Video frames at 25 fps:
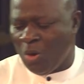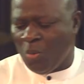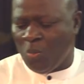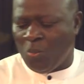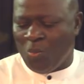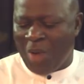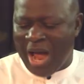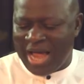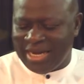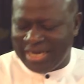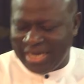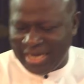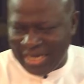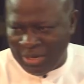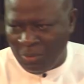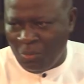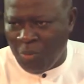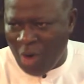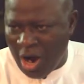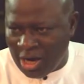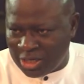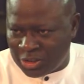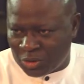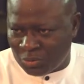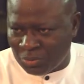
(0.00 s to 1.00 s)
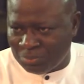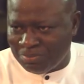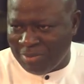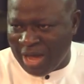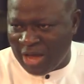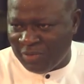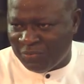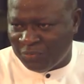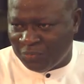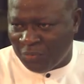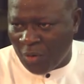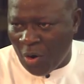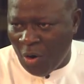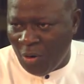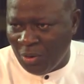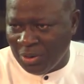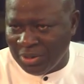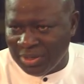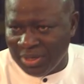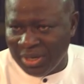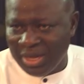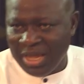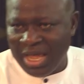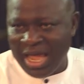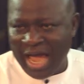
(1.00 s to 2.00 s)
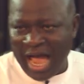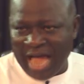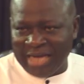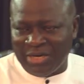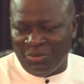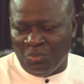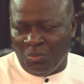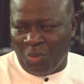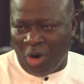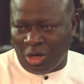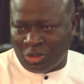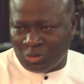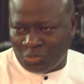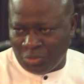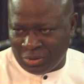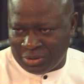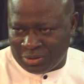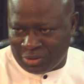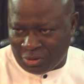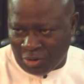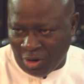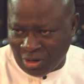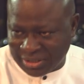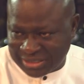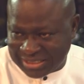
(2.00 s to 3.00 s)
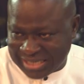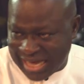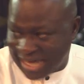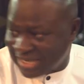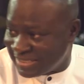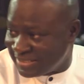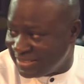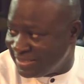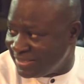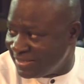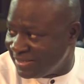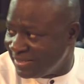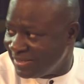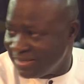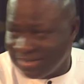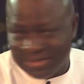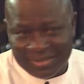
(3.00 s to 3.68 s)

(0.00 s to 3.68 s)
Well, it works with my phone and it works with contact.